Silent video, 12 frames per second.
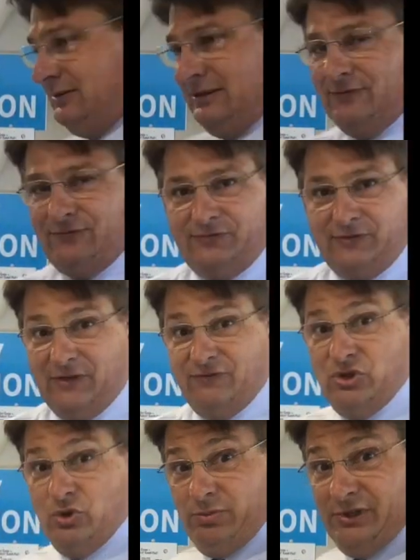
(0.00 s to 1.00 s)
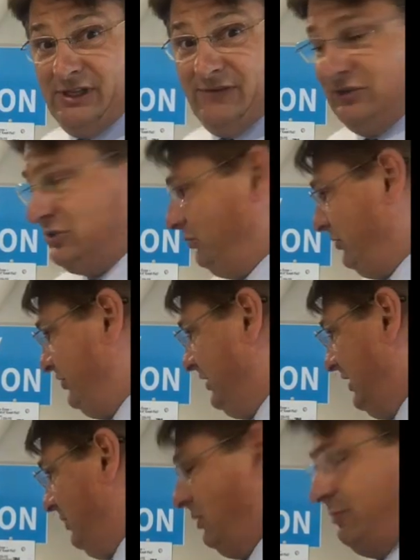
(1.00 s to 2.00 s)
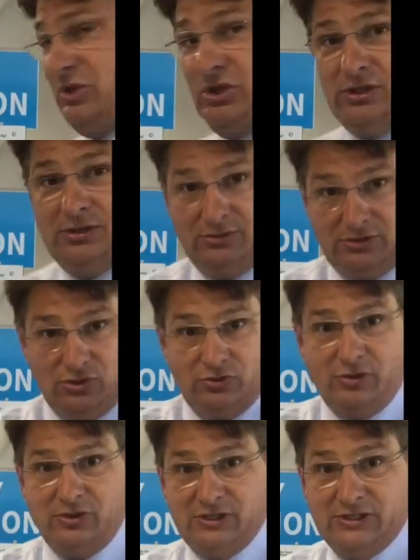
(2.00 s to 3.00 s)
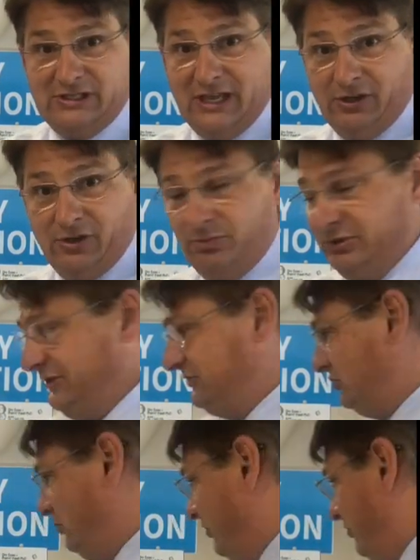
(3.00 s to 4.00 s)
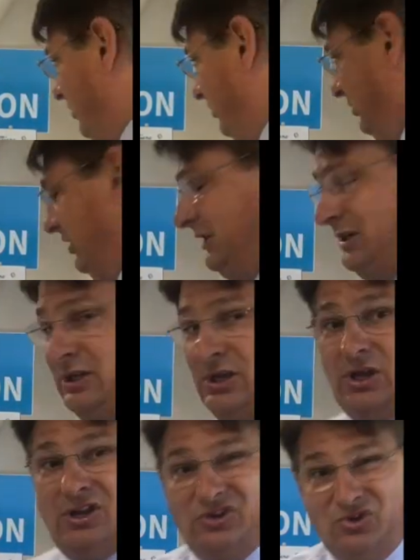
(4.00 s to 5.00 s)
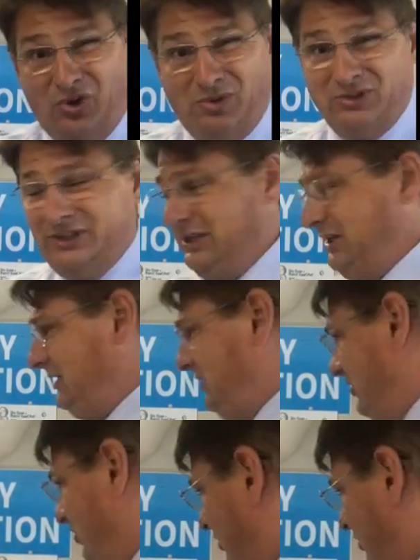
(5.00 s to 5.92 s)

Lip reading: if you believe it's worth $1 million, you the seller believes it's worth $1 million, normally you're